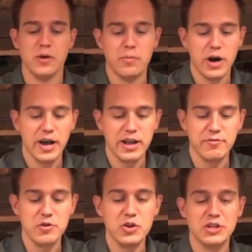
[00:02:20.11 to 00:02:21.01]
But
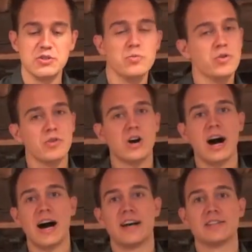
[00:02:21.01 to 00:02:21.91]
if you need to move a
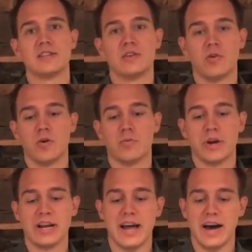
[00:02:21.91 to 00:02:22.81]
glass or
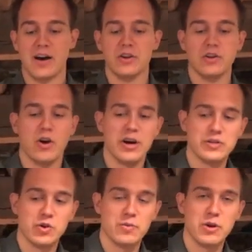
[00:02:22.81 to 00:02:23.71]
bring it out, you
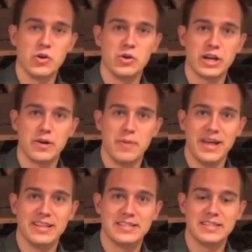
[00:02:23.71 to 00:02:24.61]
always want to be holding it
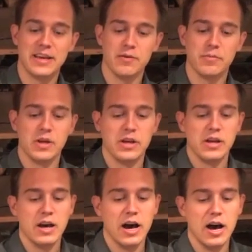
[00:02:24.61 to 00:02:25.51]
by the stem.
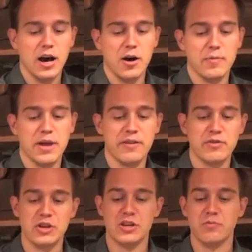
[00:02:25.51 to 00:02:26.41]
And if
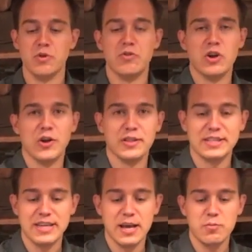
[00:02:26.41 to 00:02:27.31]
you need to move it on the
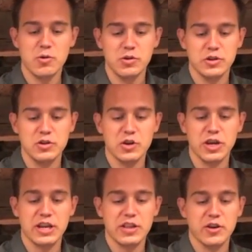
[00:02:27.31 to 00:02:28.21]
table, you
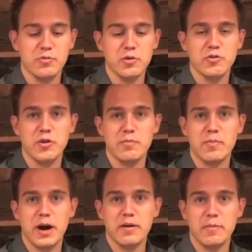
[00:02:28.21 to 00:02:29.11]
can either move it
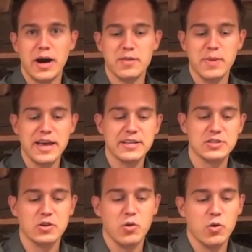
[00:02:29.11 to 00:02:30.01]
by the
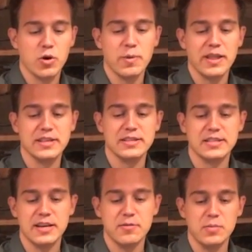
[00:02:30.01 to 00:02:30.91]
base or by the
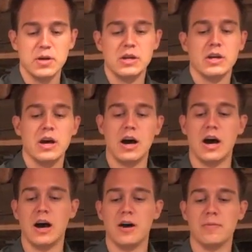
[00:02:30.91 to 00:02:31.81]
stem.
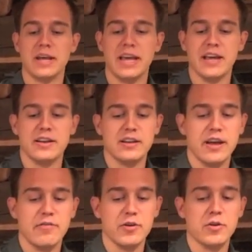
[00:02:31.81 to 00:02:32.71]
Again,
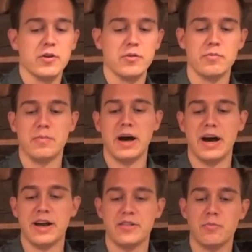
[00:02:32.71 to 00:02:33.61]
never
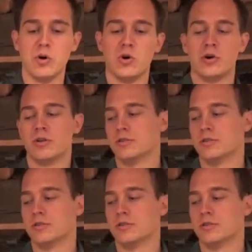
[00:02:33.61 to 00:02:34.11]
by the bowl.